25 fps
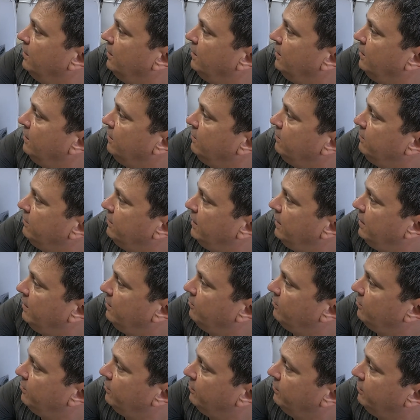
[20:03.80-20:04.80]
Oh yeah,
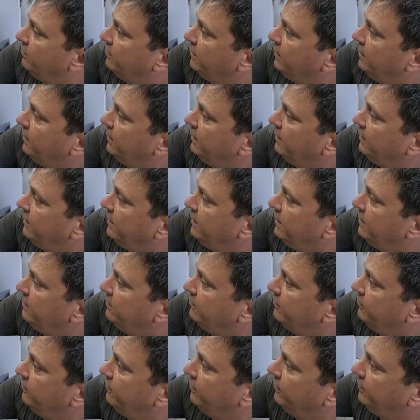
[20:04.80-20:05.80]
we're cutting
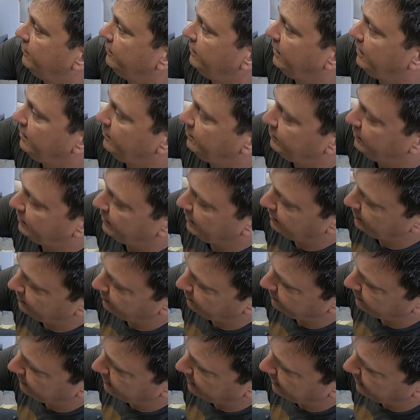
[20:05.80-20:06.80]
down on our tape line
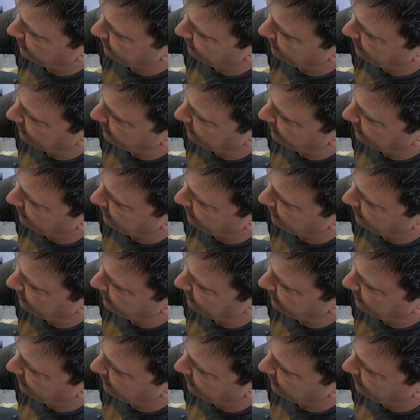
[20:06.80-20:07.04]
that we got